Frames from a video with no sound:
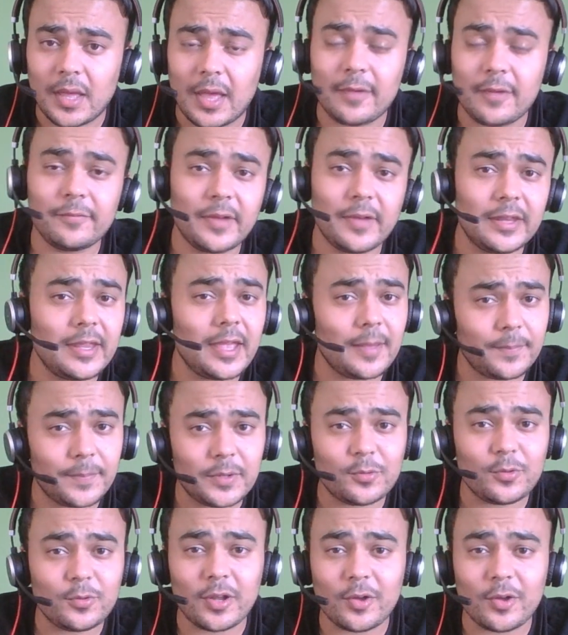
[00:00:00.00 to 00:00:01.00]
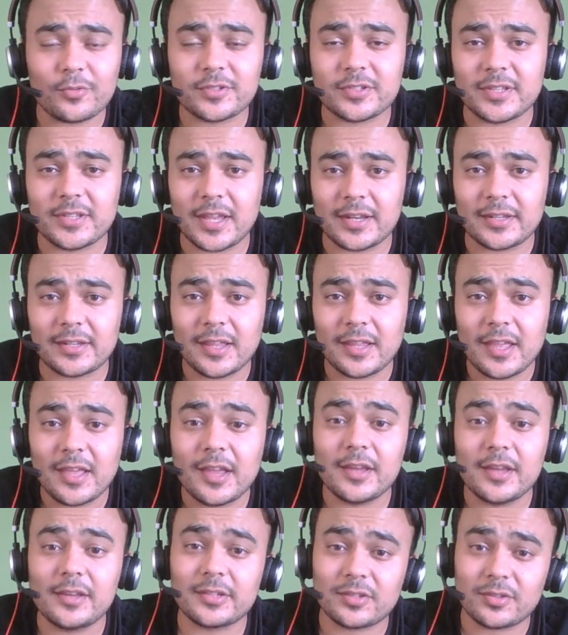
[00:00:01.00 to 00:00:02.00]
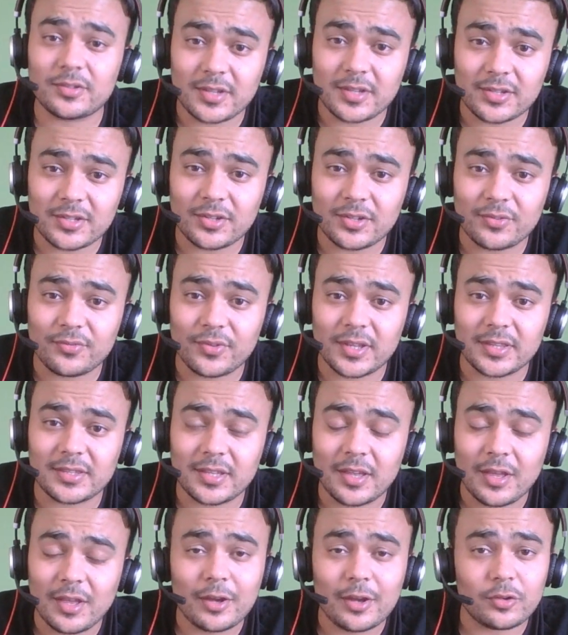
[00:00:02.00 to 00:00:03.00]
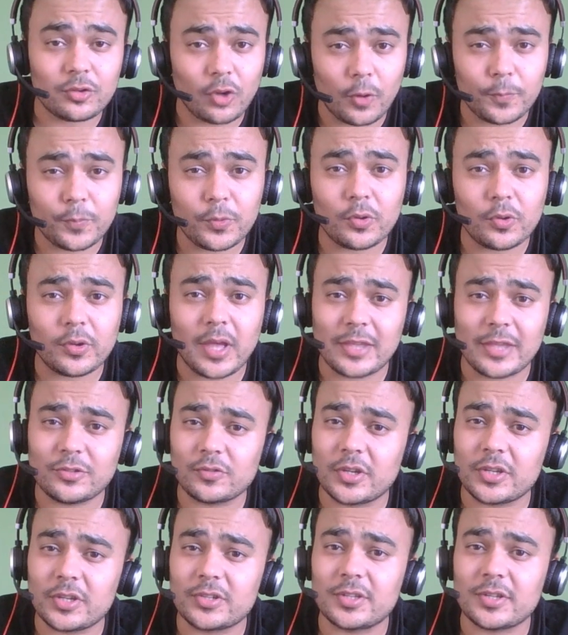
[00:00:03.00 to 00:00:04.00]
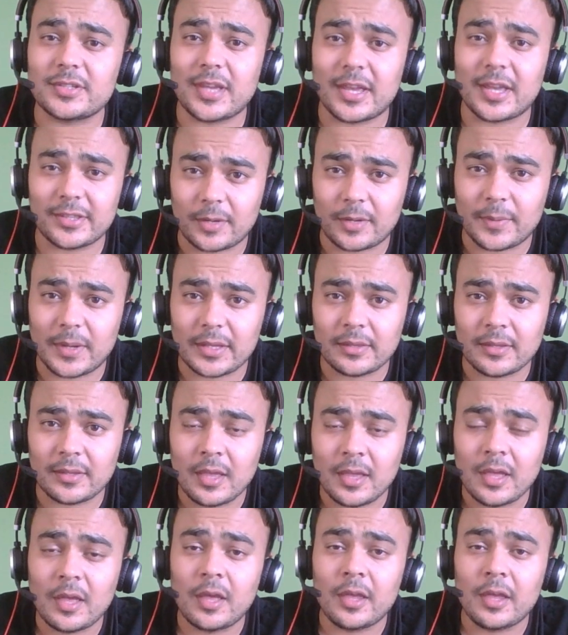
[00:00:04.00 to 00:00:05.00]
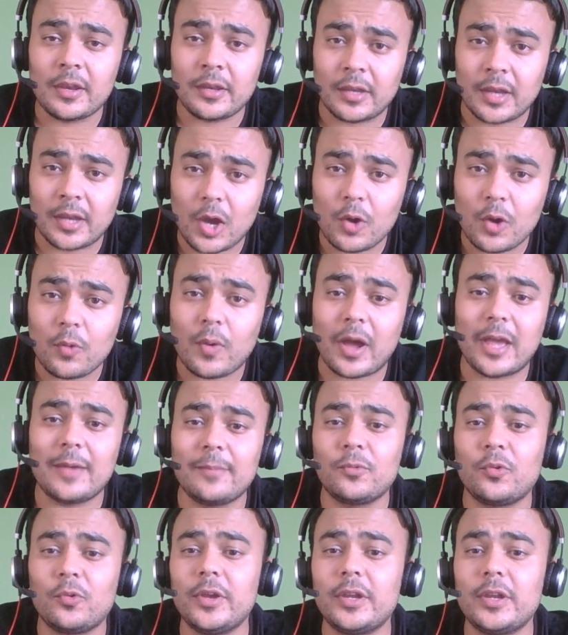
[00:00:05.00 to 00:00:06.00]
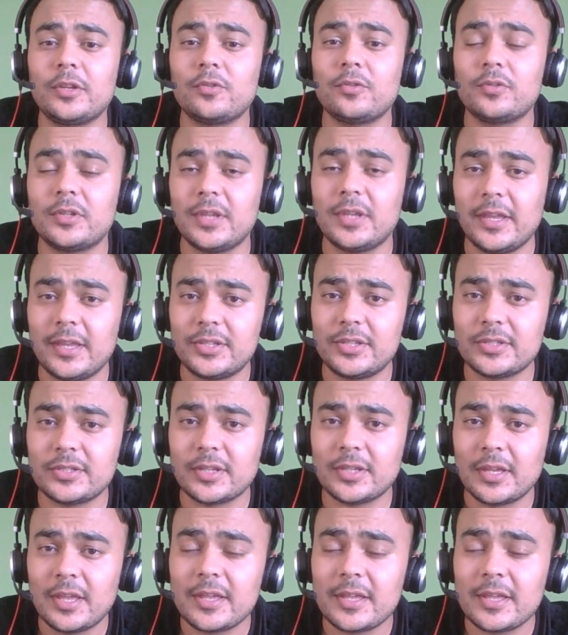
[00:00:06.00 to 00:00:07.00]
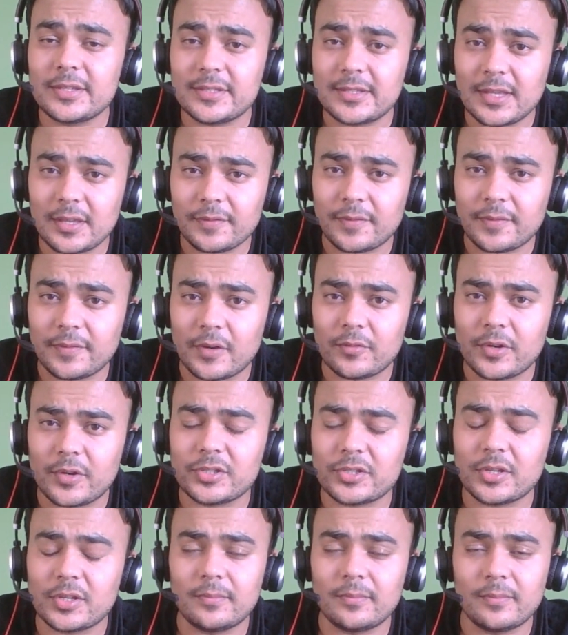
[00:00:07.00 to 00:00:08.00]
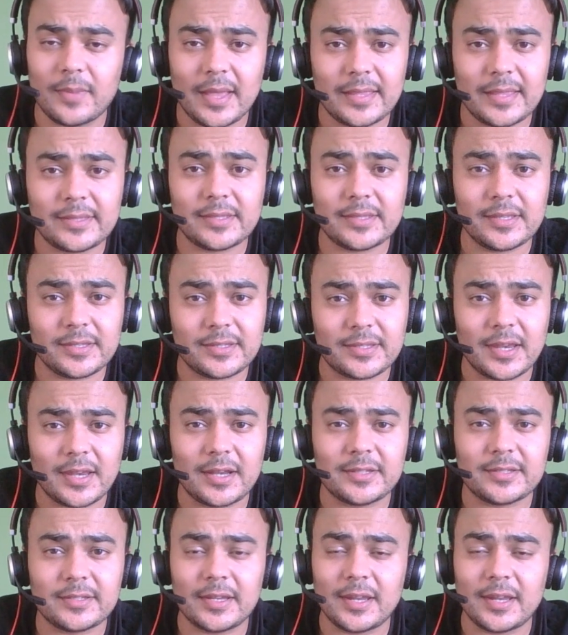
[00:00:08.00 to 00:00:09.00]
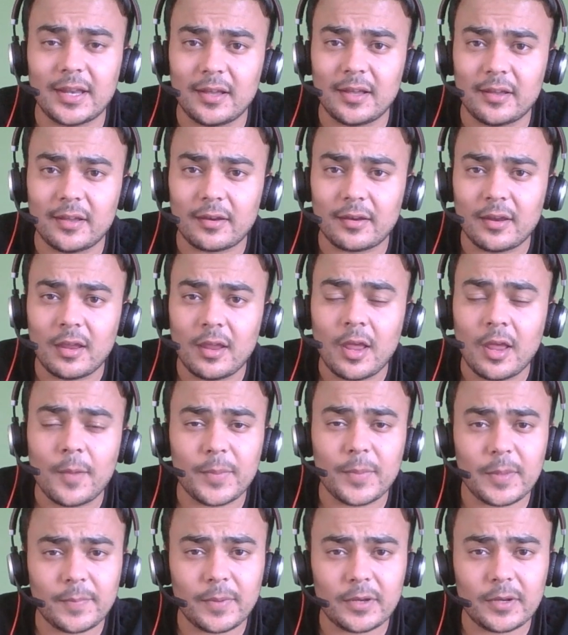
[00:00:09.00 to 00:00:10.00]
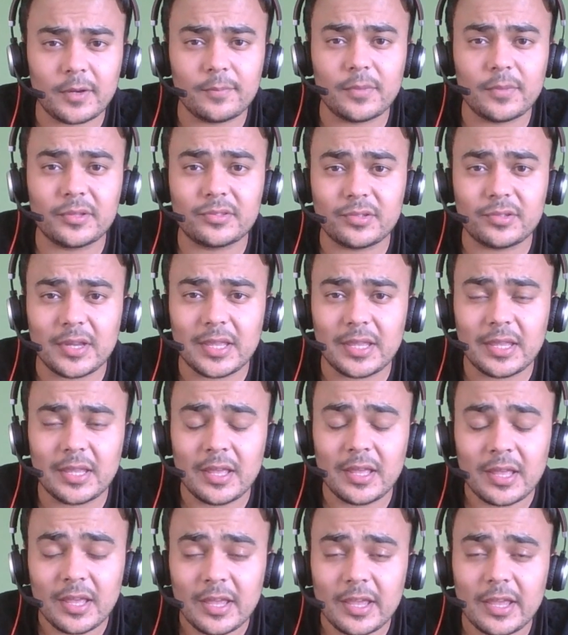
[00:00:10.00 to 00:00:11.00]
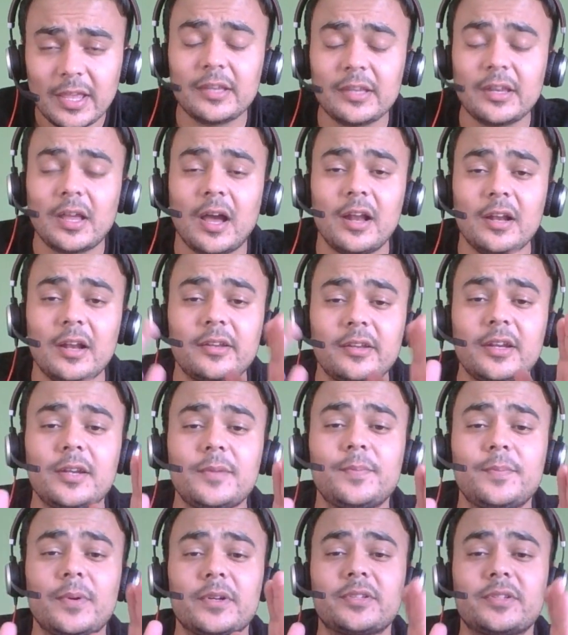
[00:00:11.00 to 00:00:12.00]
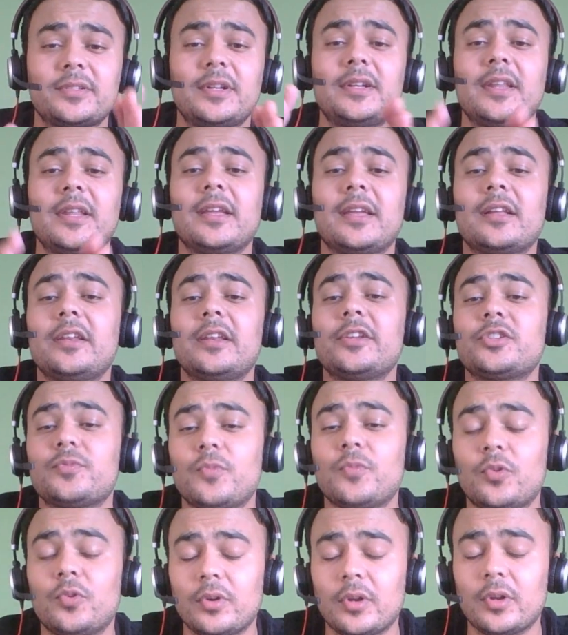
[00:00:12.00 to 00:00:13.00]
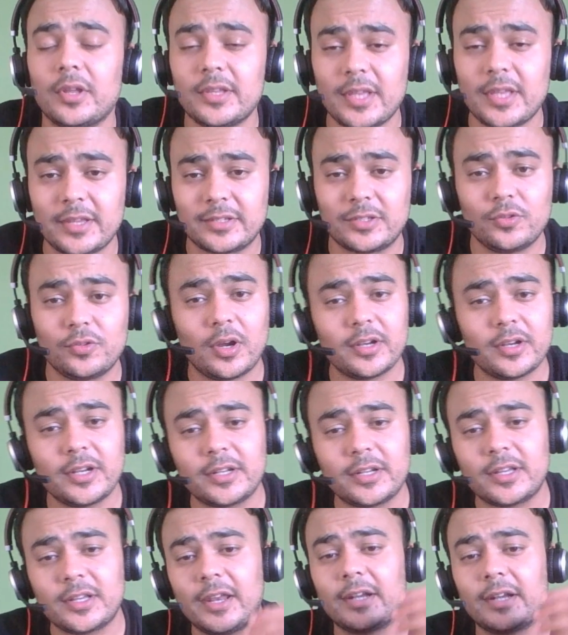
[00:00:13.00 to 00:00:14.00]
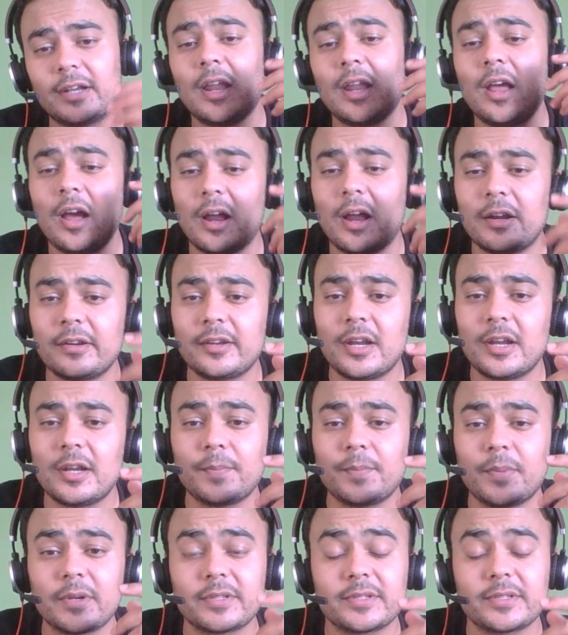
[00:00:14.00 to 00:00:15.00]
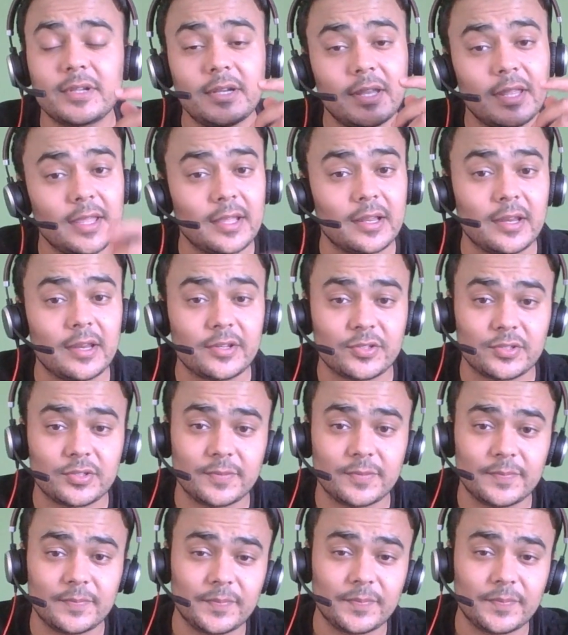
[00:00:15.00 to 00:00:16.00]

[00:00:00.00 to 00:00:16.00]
I am very happy to announce that in association with TopYug Educations Hyderabad, now I am going to teach CA Foundation Maths, Stats and LR paper number 3 in 100% English mode. Yes, you heard it correct, 100% English.